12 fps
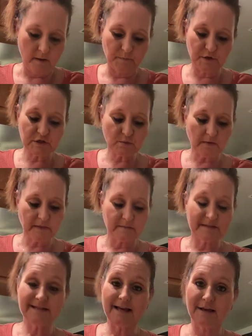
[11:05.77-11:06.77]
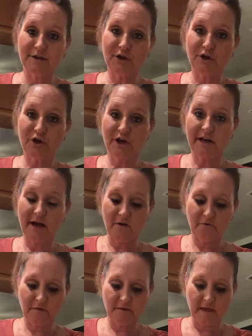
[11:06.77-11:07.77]
You just want them done good
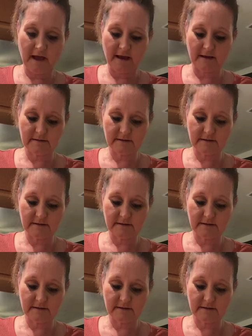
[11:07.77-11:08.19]
enough that